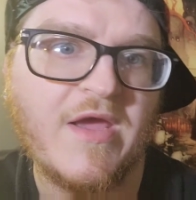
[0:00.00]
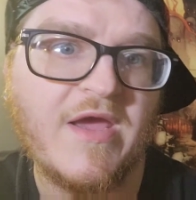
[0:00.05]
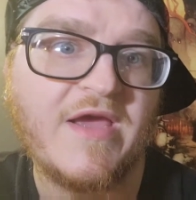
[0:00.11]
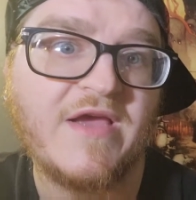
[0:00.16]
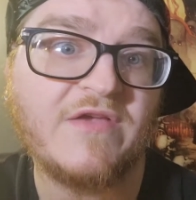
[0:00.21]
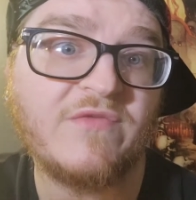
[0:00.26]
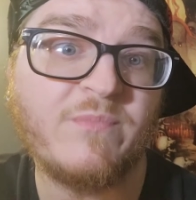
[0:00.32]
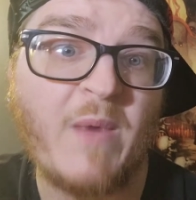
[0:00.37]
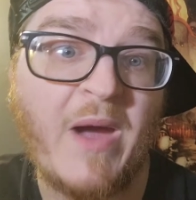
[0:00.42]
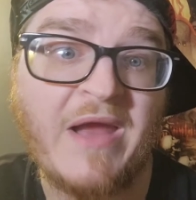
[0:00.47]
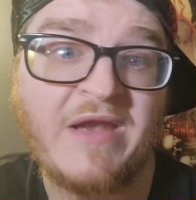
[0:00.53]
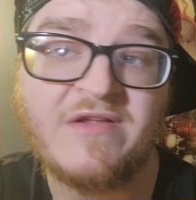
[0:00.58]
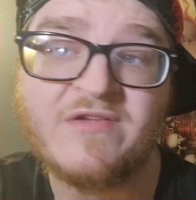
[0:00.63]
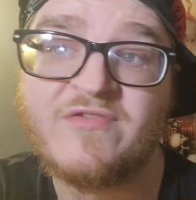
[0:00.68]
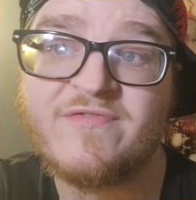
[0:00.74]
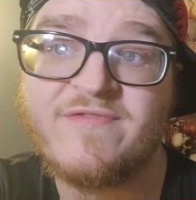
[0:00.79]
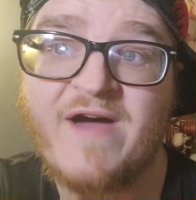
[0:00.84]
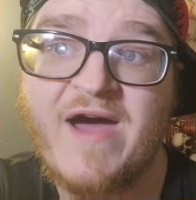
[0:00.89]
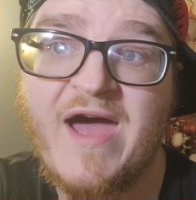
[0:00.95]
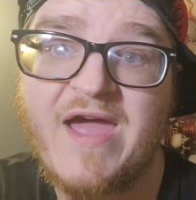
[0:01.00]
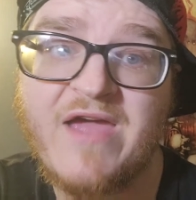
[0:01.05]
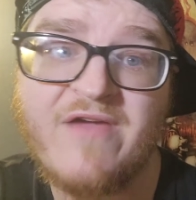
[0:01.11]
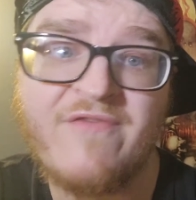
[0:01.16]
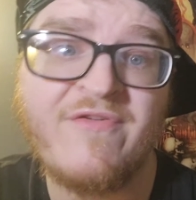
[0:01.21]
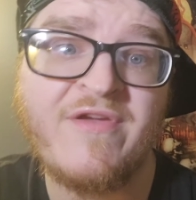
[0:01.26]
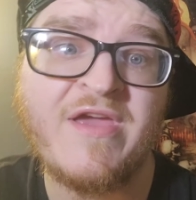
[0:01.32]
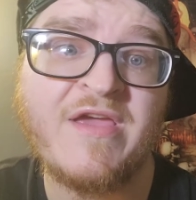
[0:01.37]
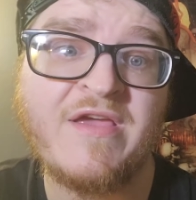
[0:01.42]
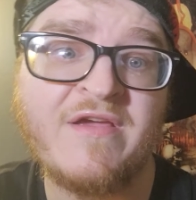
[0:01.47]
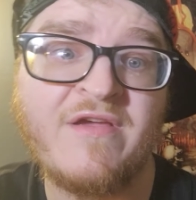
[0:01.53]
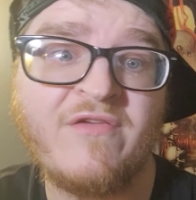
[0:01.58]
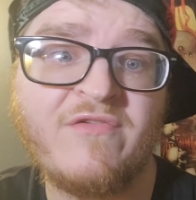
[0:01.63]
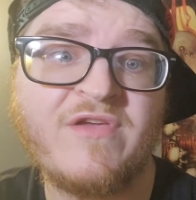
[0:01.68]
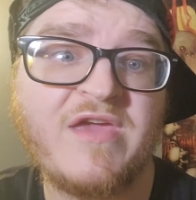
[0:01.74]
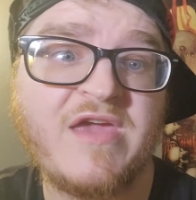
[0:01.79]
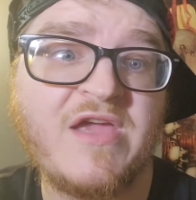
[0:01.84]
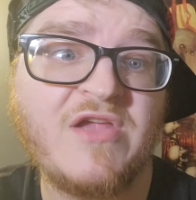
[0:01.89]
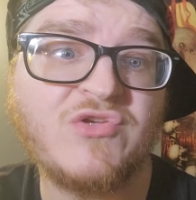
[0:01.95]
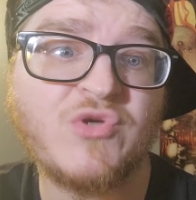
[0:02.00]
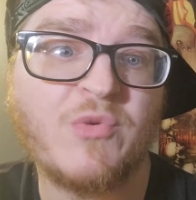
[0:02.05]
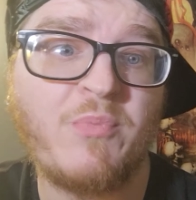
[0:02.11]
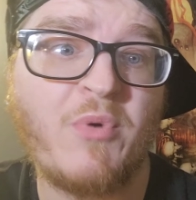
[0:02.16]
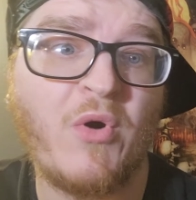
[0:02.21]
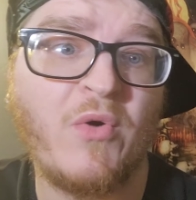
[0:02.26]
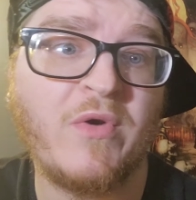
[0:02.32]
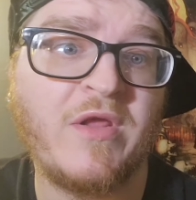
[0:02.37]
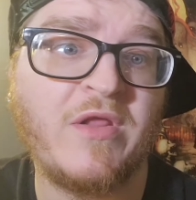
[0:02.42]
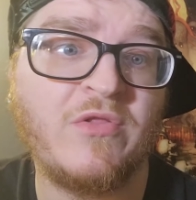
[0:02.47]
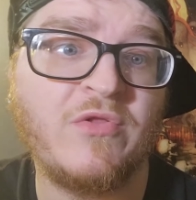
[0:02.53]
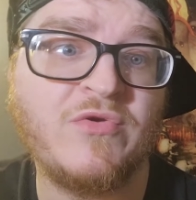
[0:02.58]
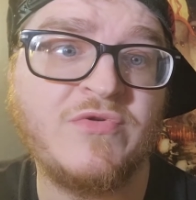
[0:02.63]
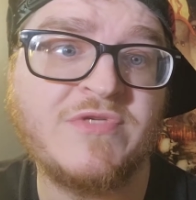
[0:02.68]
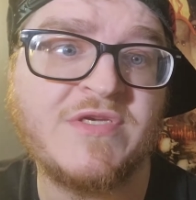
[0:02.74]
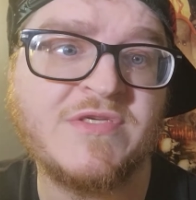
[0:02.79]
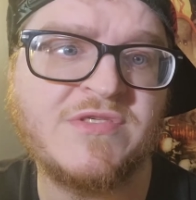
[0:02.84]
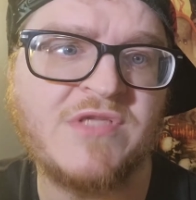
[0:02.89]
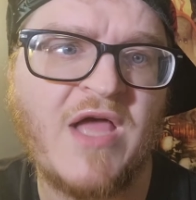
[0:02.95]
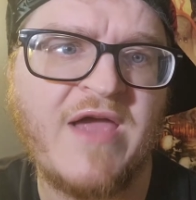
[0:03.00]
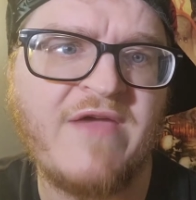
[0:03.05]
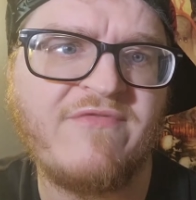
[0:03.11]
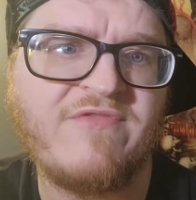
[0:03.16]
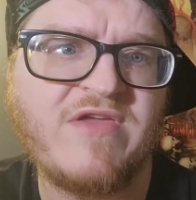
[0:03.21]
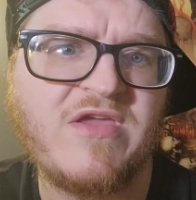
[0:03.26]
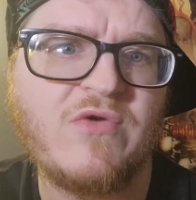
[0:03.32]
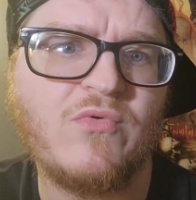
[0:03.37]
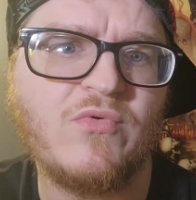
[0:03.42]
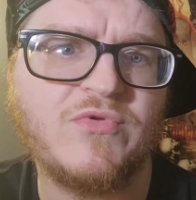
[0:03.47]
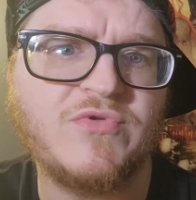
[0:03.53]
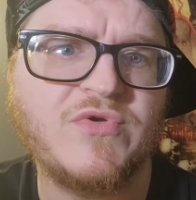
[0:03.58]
His -5 is each opponent loses life equal